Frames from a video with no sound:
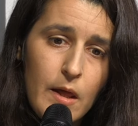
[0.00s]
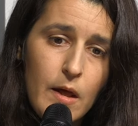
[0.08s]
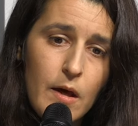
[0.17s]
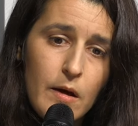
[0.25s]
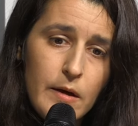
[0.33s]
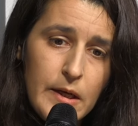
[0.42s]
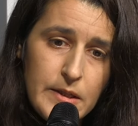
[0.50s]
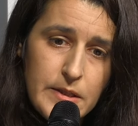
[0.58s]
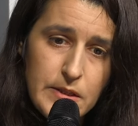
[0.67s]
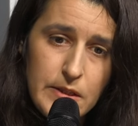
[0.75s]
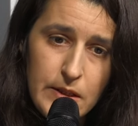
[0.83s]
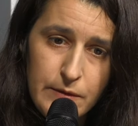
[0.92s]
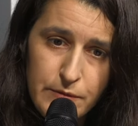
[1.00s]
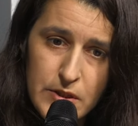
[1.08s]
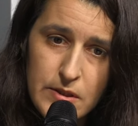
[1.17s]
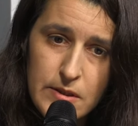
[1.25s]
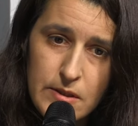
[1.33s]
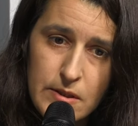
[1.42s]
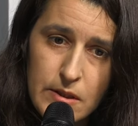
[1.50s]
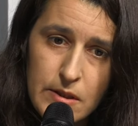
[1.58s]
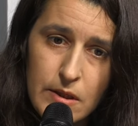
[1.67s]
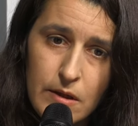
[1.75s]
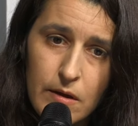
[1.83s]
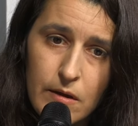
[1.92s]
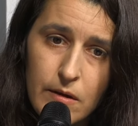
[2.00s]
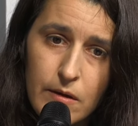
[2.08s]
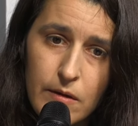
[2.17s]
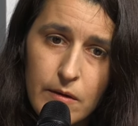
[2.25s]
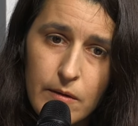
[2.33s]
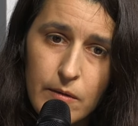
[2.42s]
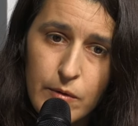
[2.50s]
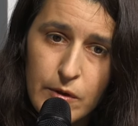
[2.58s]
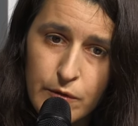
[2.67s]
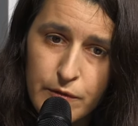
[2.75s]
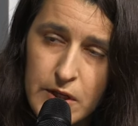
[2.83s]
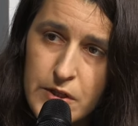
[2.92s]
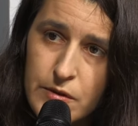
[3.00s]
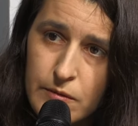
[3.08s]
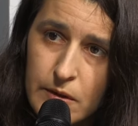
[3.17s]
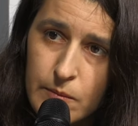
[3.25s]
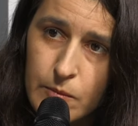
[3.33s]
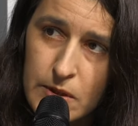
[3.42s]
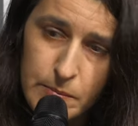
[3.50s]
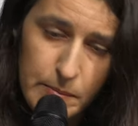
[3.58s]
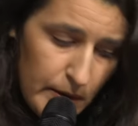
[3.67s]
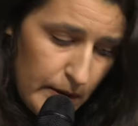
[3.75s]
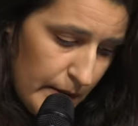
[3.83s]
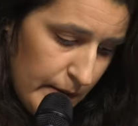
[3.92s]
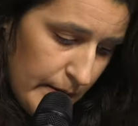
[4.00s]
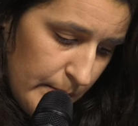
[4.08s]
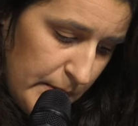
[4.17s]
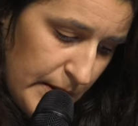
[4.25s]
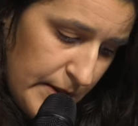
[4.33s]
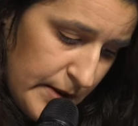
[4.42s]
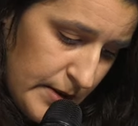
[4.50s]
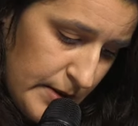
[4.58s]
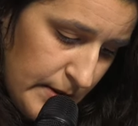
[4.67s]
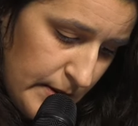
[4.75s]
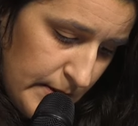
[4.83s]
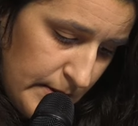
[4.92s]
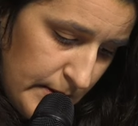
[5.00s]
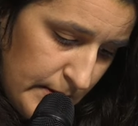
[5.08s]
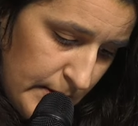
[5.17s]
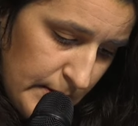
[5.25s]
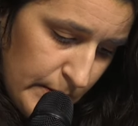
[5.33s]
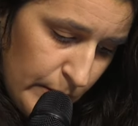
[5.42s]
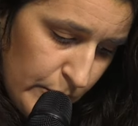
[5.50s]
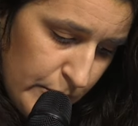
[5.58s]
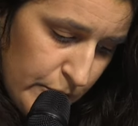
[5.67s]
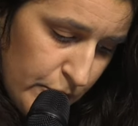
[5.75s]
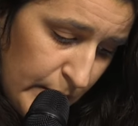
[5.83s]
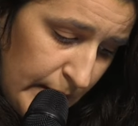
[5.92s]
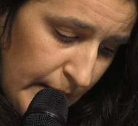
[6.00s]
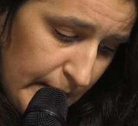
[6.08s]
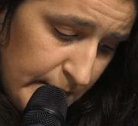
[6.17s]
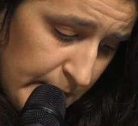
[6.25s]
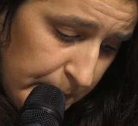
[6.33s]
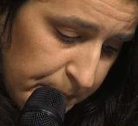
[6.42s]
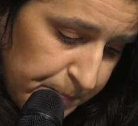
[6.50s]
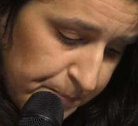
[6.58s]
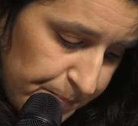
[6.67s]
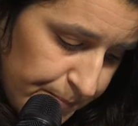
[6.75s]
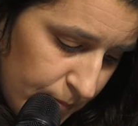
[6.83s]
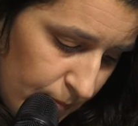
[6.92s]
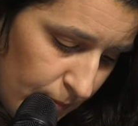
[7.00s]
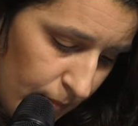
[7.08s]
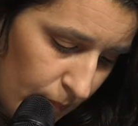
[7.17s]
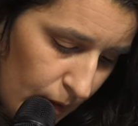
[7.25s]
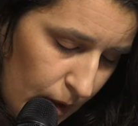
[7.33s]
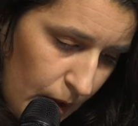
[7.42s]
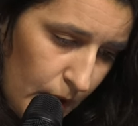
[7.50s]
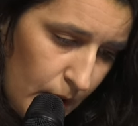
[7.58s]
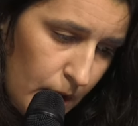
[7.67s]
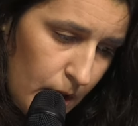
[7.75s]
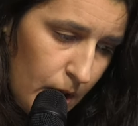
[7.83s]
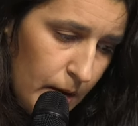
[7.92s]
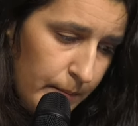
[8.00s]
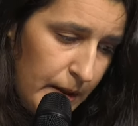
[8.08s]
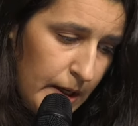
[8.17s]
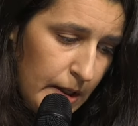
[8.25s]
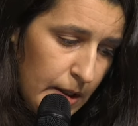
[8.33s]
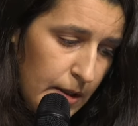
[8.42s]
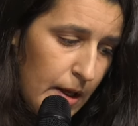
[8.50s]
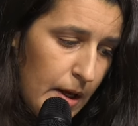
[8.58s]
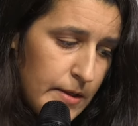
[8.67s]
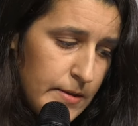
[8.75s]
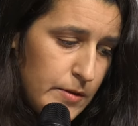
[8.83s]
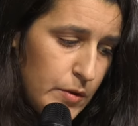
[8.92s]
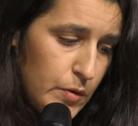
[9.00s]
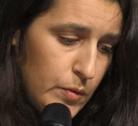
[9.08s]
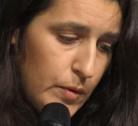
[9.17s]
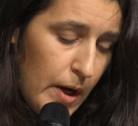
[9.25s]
energy efficiency, renovation in municipal buildings in these cities, also street lighting. And as you